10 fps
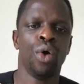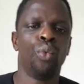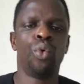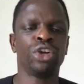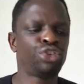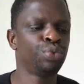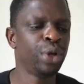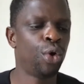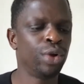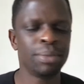What should
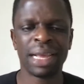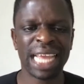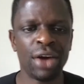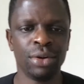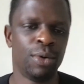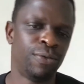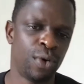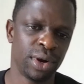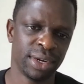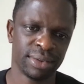we hold them accountable
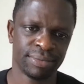for?